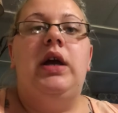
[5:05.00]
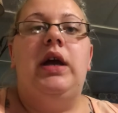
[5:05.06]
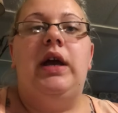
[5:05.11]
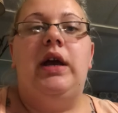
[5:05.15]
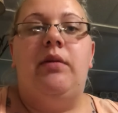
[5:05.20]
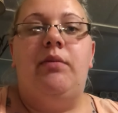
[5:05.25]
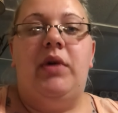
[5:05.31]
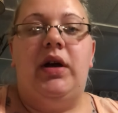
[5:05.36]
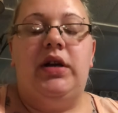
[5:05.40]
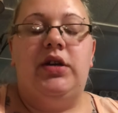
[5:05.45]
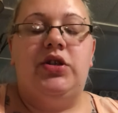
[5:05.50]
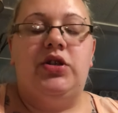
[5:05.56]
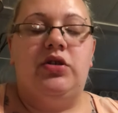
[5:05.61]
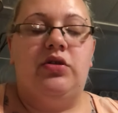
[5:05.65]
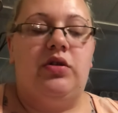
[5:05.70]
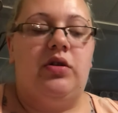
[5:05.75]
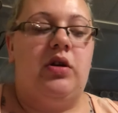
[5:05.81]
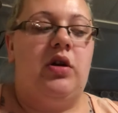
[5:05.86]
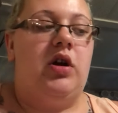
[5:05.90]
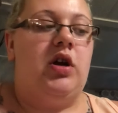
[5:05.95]
and monitor
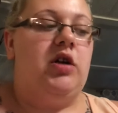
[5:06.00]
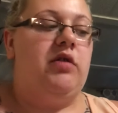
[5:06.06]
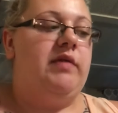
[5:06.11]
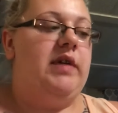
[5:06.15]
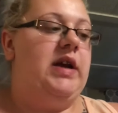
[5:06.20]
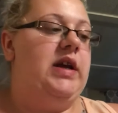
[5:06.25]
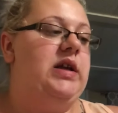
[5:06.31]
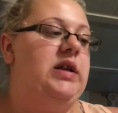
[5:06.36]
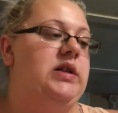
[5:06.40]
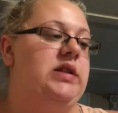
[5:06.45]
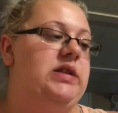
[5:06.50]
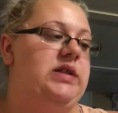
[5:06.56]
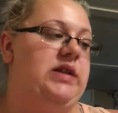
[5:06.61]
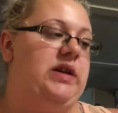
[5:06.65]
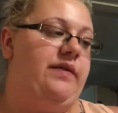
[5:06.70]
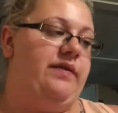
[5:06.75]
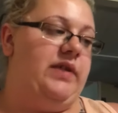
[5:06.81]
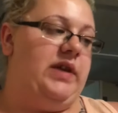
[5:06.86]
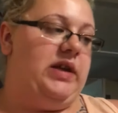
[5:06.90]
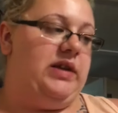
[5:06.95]
their heart rate and
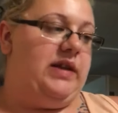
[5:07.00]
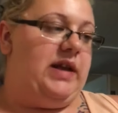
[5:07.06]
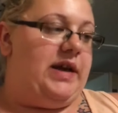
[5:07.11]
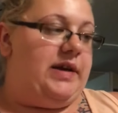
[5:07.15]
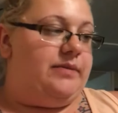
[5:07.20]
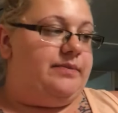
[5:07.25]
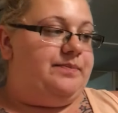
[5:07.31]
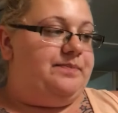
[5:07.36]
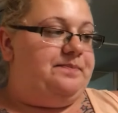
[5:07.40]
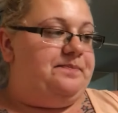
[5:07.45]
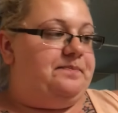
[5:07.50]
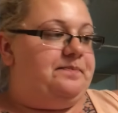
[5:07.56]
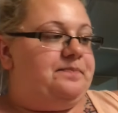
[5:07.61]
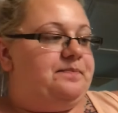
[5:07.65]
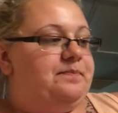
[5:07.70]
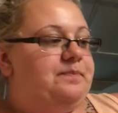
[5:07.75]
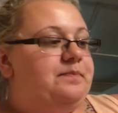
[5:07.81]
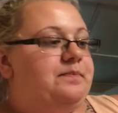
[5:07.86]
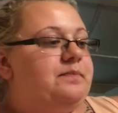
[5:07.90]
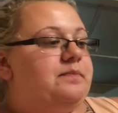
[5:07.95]
stuff like that.
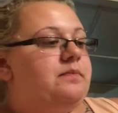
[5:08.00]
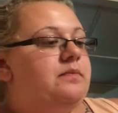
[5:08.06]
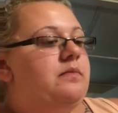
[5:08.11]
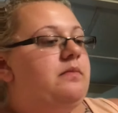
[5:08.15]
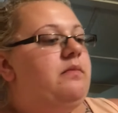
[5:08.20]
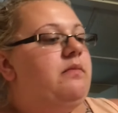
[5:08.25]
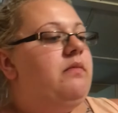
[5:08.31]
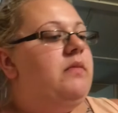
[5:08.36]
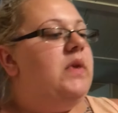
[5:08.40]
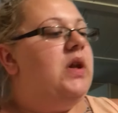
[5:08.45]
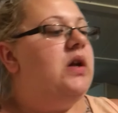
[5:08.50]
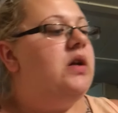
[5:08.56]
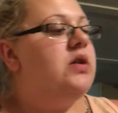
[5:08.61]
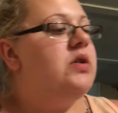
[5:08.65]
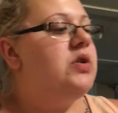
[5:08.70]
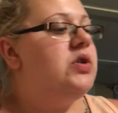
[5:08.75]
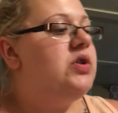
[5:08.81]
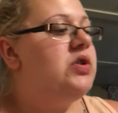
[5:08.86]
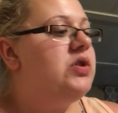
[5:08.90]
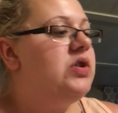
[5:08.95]

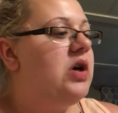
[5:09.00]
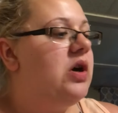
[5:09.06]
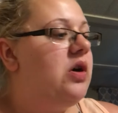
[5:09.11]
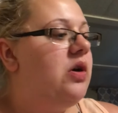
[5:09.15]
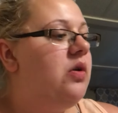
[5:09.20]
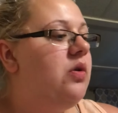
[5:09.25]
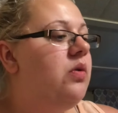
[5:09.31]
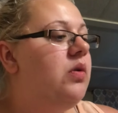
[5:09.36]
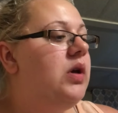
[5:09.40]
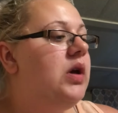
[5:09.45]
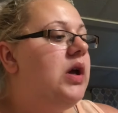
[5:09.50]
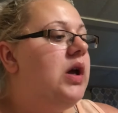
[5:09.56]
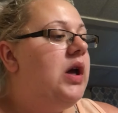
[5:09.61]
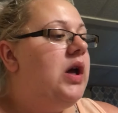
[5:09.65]
So,